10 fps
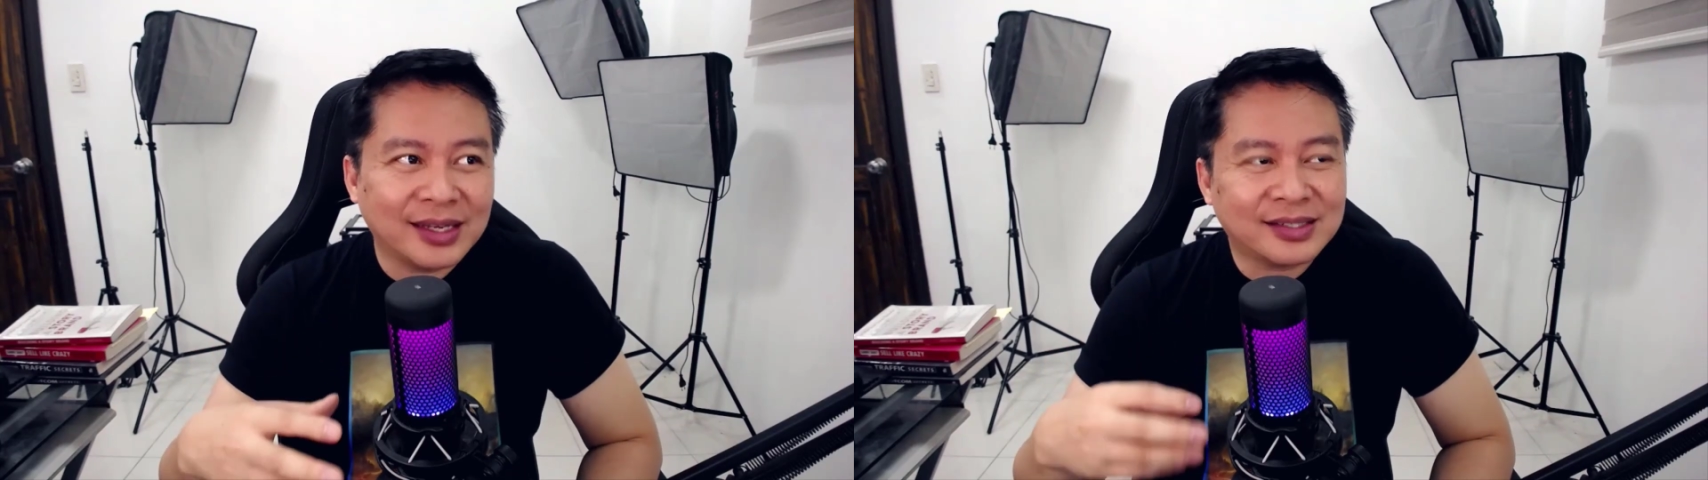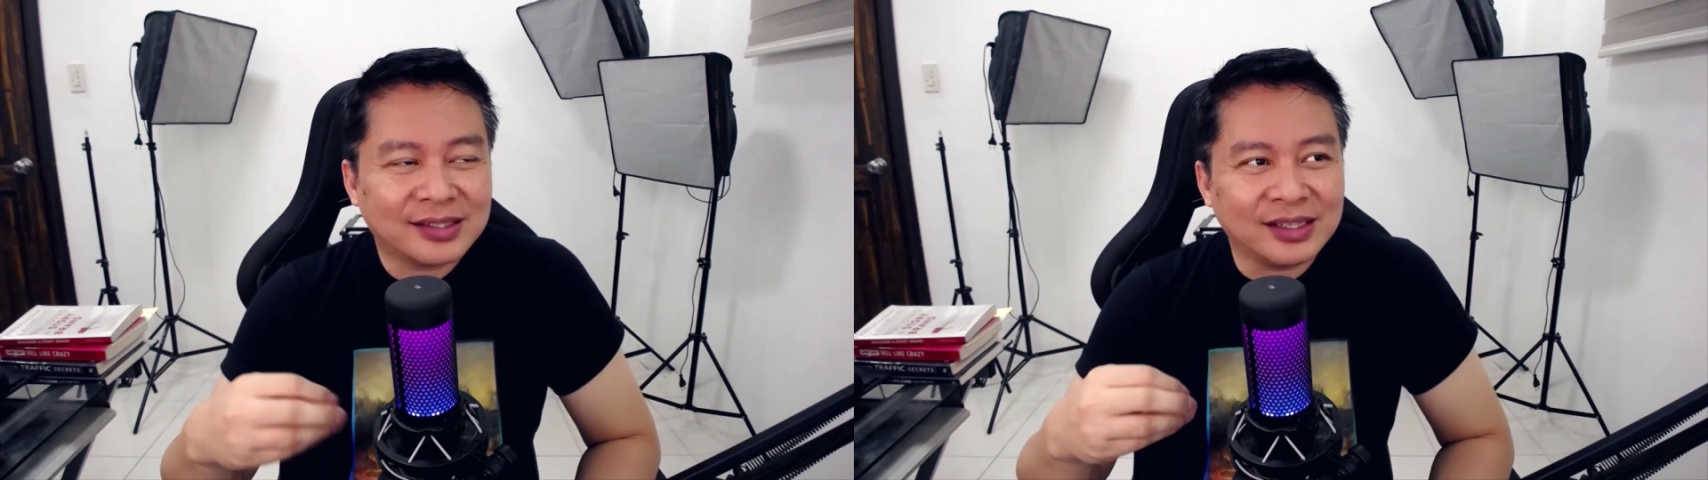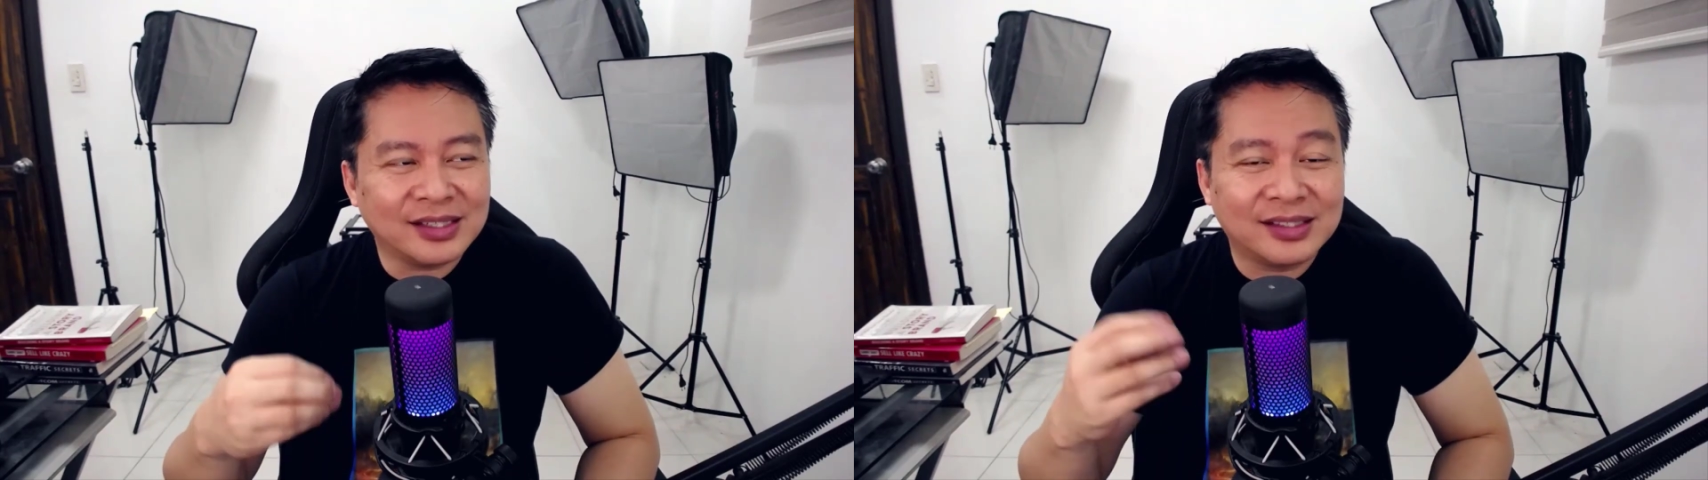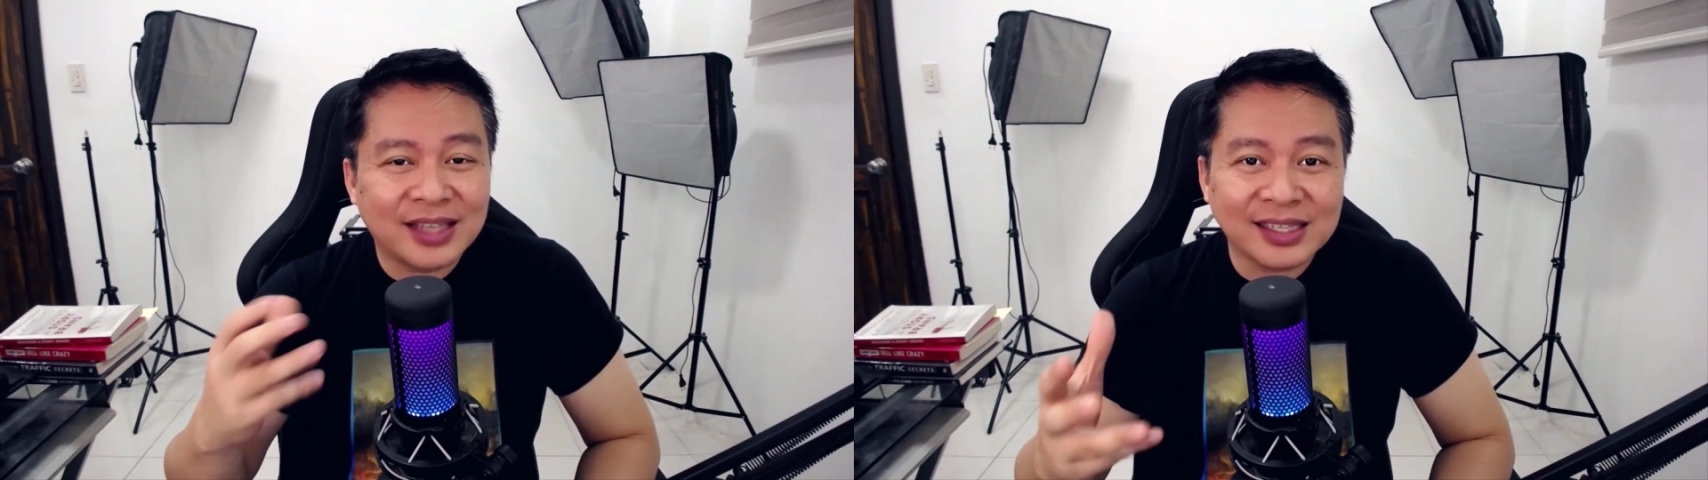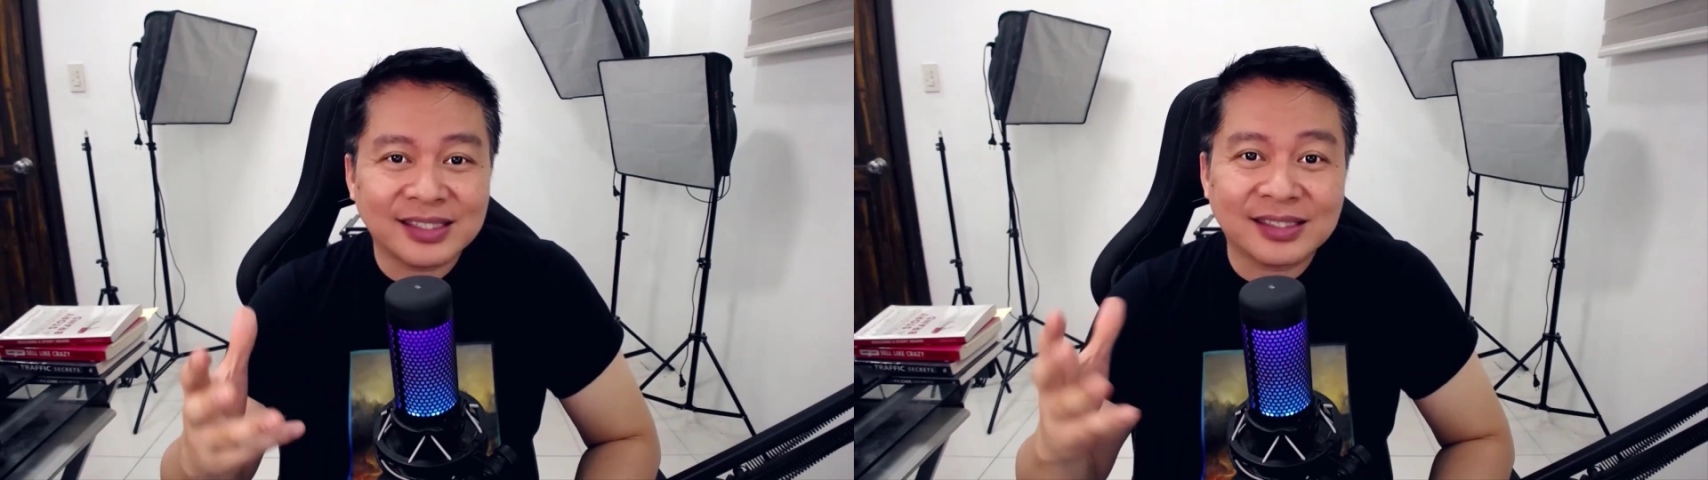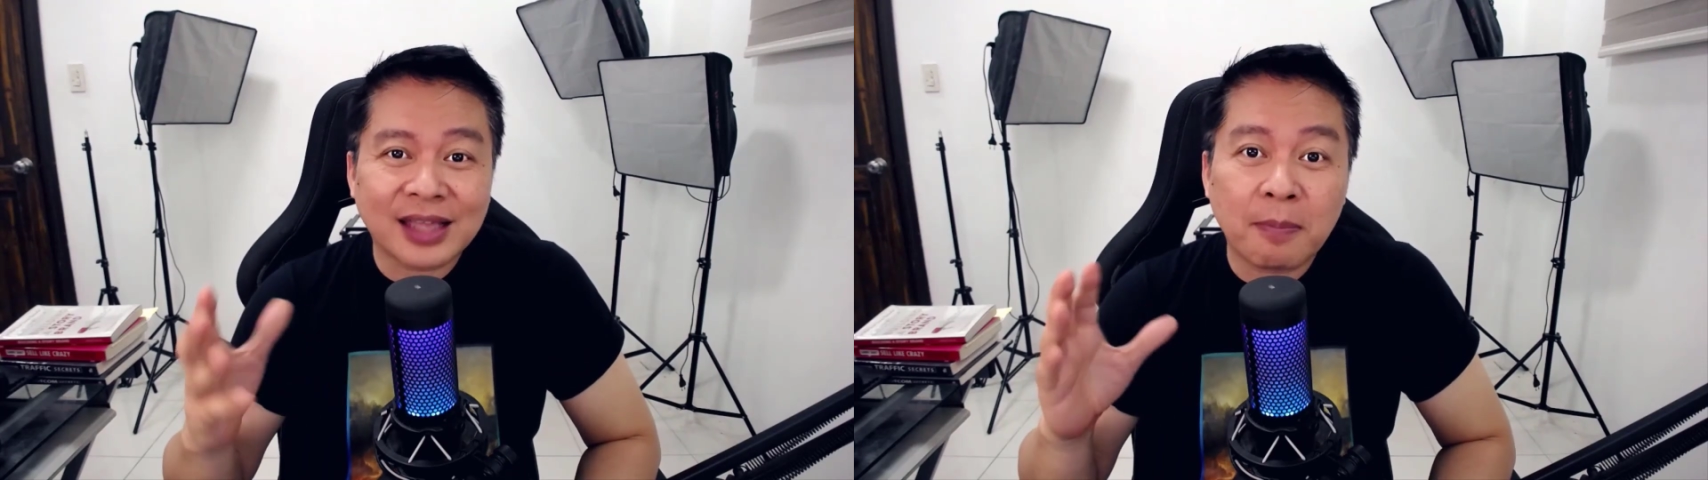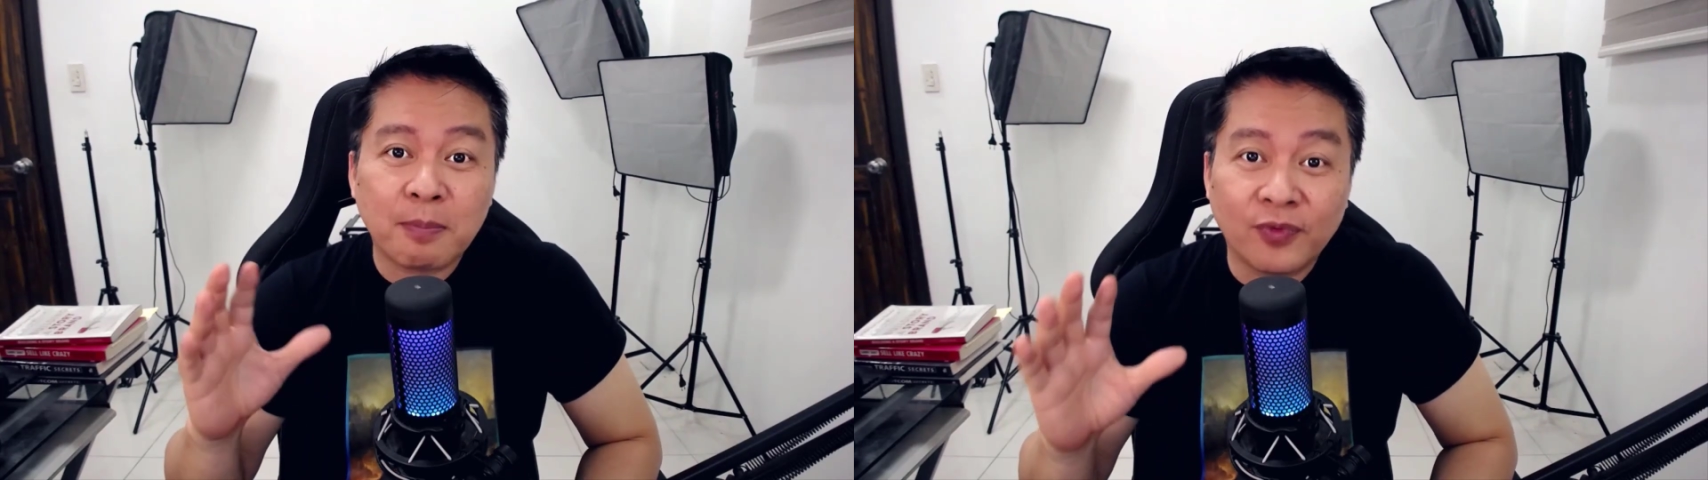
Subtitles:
is the desktop